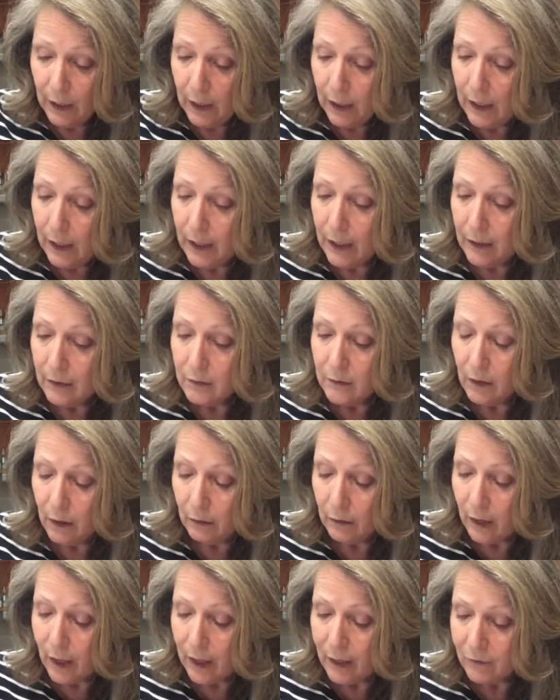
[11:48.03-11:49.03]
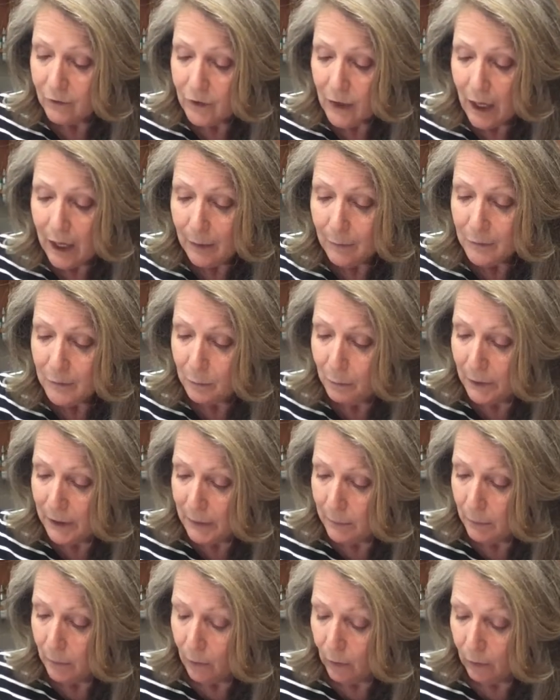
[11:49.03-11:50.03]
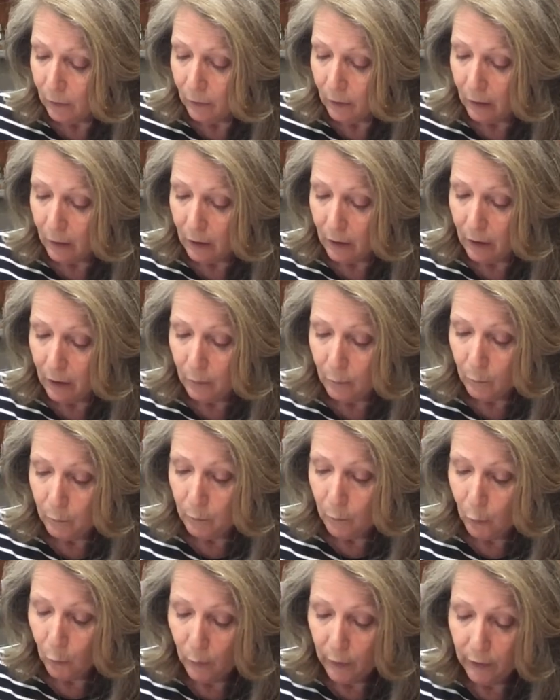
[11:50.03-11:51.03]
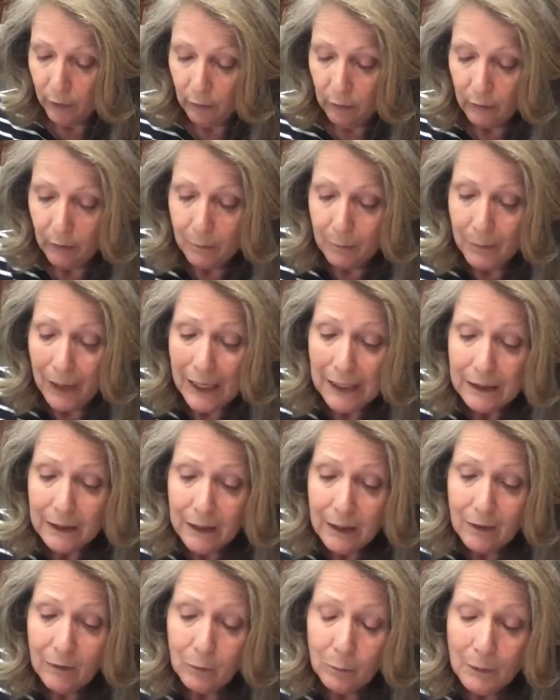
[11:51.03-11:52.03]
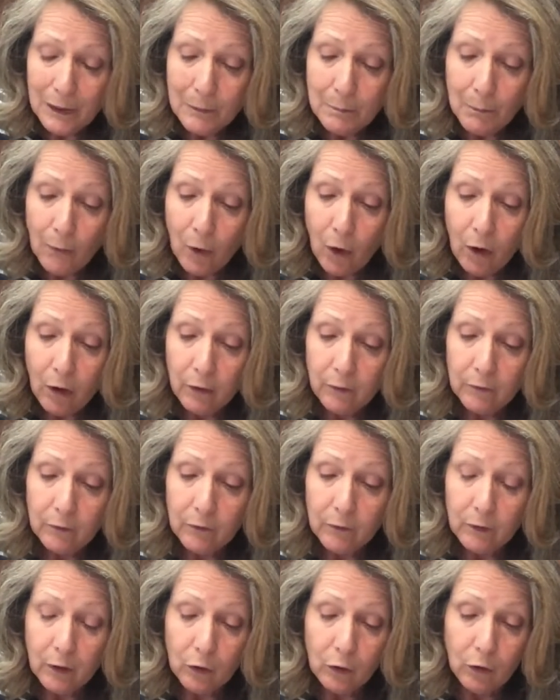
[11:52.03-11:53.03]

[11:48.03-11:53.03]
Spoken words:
And a lot of times people will make these meatballs,